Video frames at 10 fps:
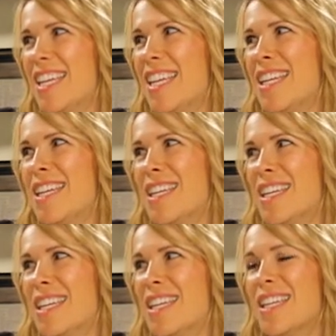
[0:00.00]

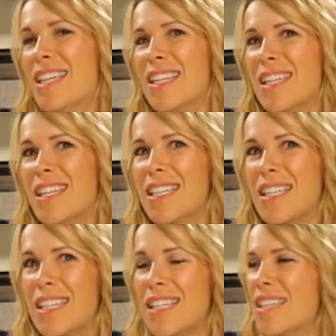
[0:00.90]

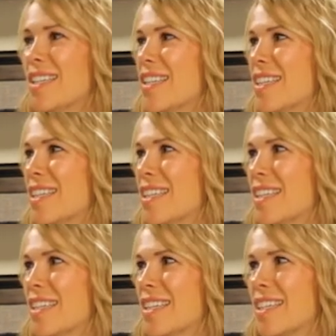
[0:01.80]

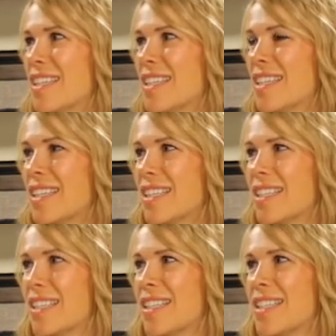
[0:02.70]

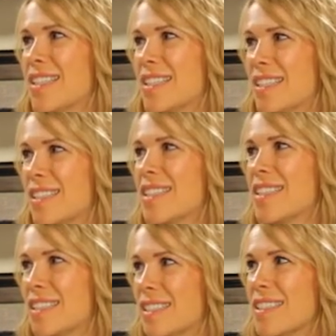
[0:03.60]

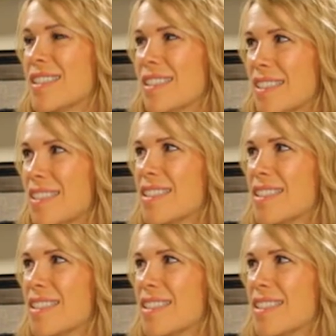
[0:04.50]
(not speaking)